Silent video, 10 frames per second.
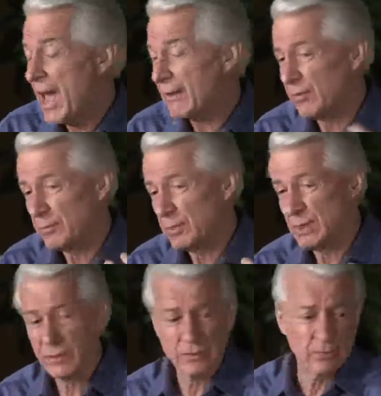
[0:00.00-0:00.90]
have it
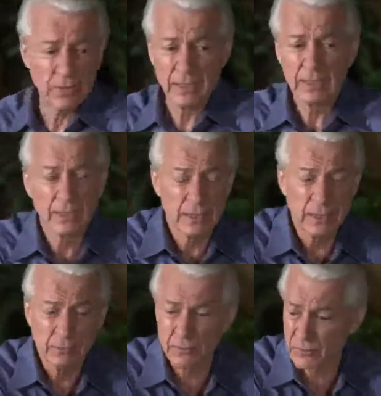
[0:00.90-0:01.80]
because of taking
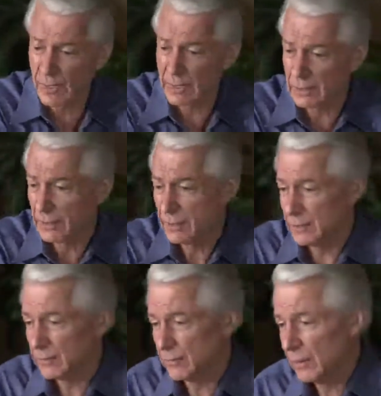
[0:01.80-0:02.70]

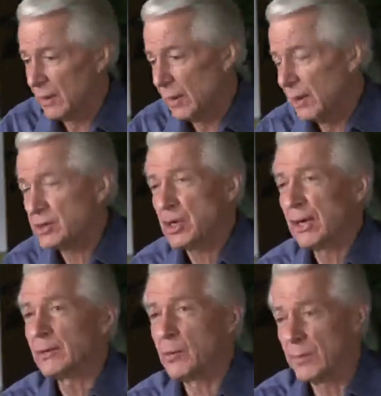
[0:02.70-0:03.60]
tetracycline as a
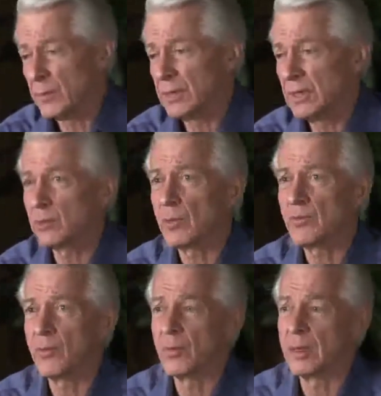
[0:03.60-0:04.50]
child when their teeth
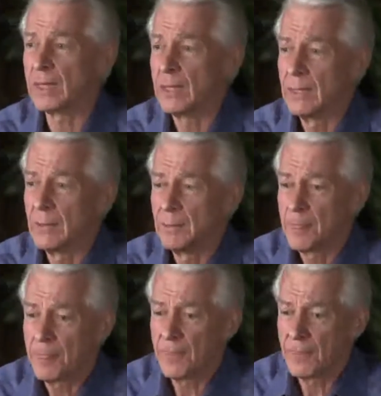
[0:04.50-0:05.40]
were forming,
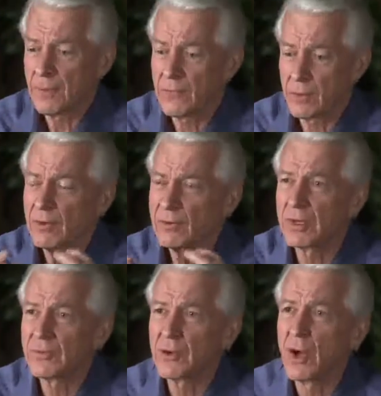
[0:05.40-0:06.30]
they're very
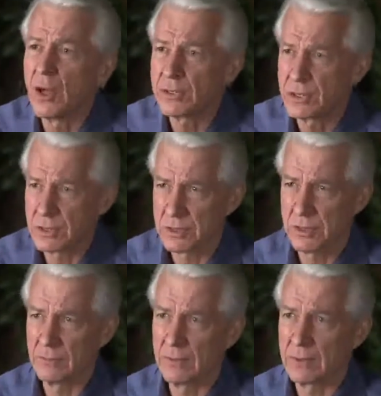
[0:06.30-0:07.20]

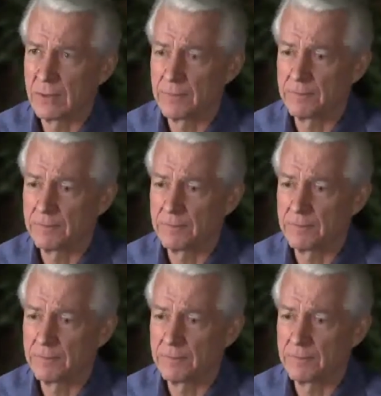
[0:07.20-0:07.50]
self-conscious of it.